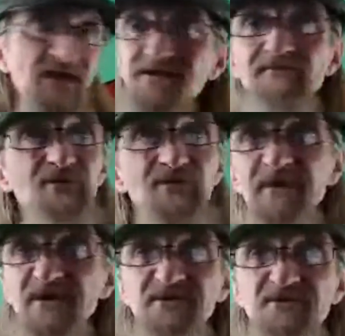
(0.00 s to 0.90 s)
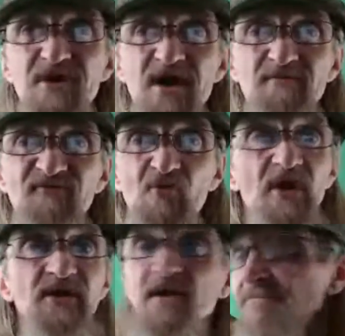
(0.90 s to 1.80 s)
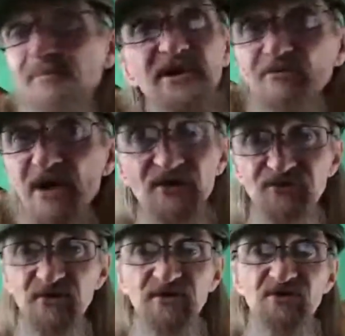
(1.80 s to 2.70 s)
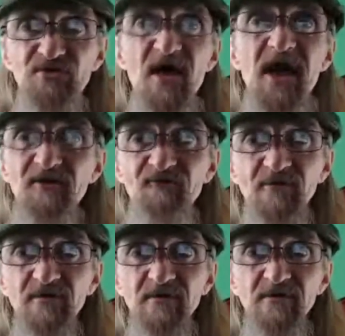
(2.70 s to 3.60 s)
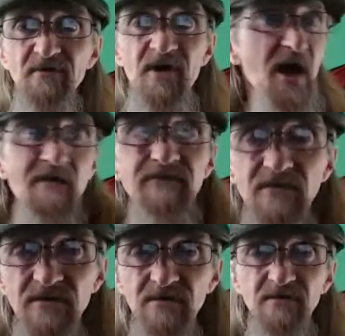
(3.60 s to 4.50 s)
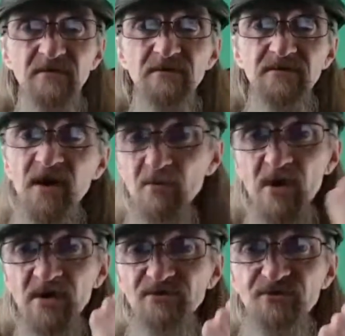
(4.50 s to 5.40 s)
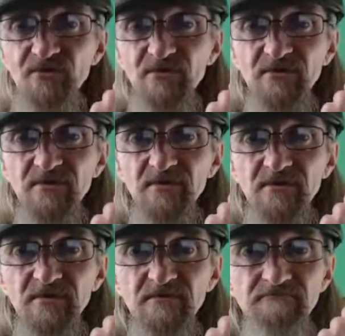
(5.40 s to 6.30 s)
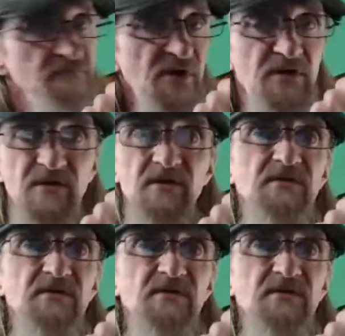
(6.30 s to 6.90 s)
Never committed a crime before. Had never been arrested in his life. Ever. Not once. No,